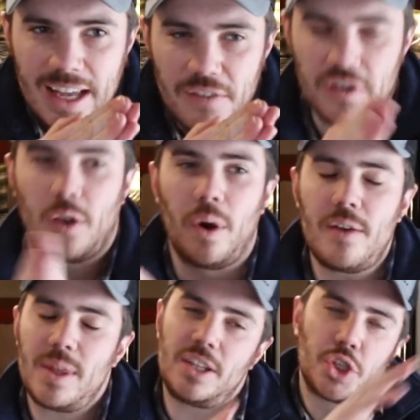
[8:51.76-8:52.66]
if you're going
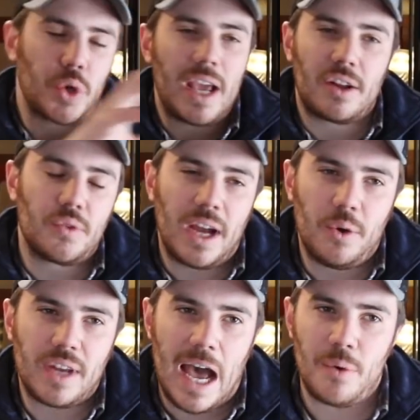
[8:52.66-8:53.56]
with a trailer
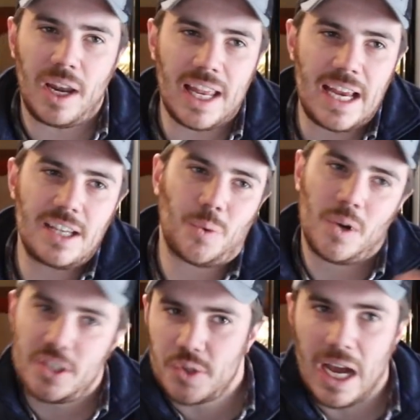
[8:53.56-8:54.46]
route, I would lean
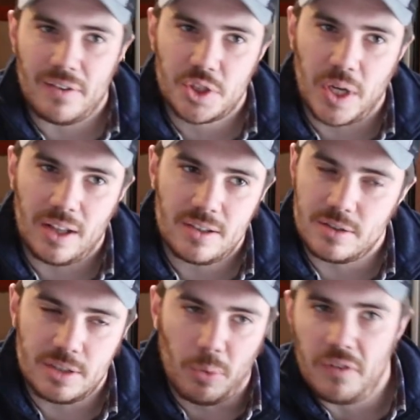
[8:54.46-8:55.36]
towards a travel trailer. It's
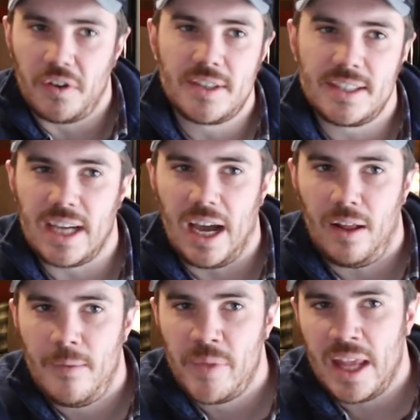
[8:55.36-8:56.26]
just more
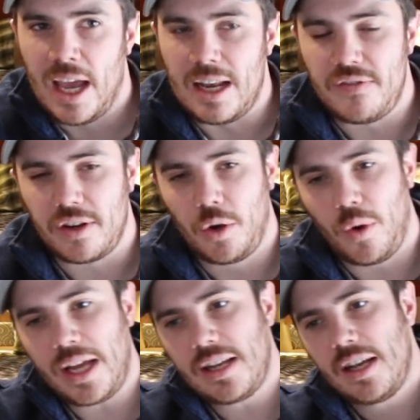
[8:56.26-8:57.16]
versatile. And if you're
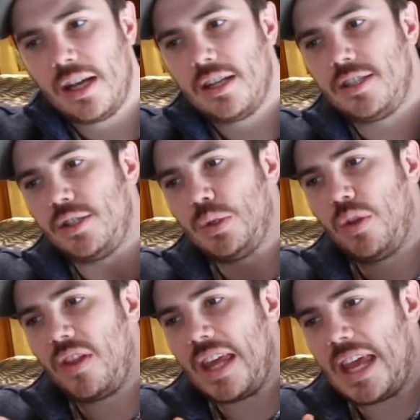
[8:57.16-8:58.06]
going to
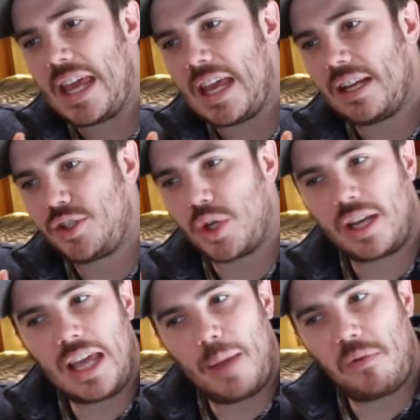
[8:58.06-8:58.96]
the
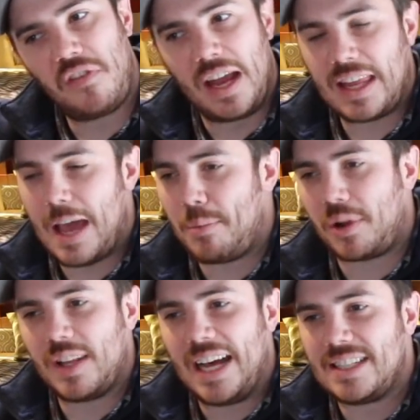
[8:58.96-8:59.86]
truck camper, van camper,
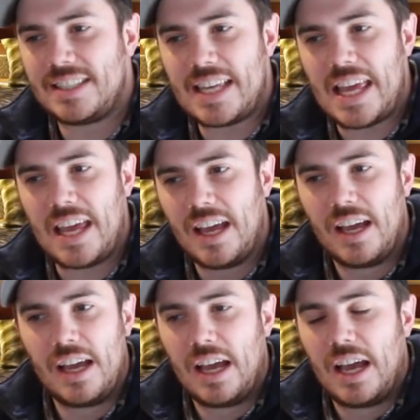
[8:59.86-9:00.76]
Class C,
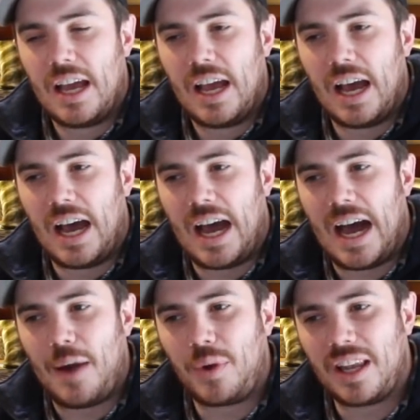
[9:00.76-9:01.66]

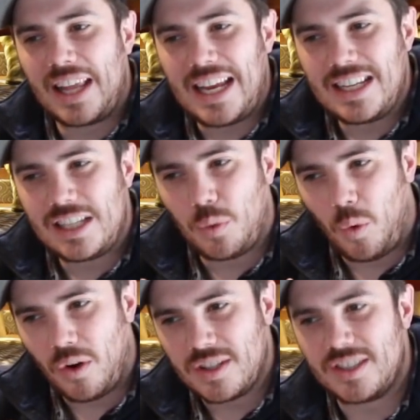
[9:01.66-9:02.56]
I would lean
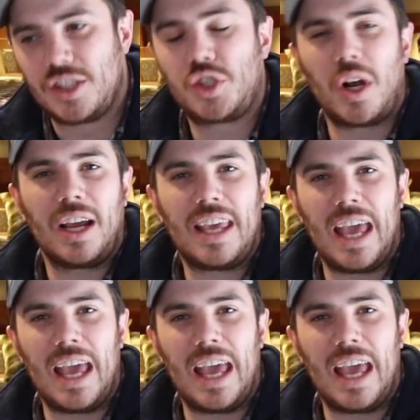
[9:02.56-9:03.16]
towards the truck